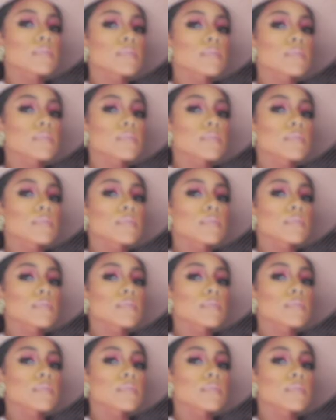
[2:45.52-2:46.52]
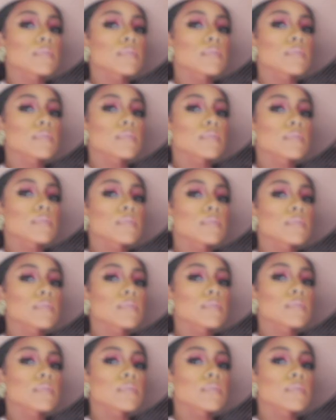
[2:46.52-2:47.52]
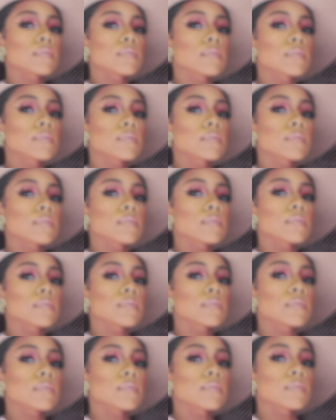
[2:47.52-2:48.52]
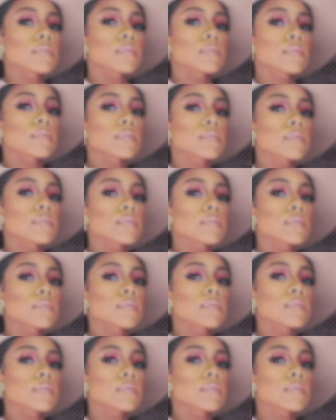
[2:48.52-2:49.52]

[no speech]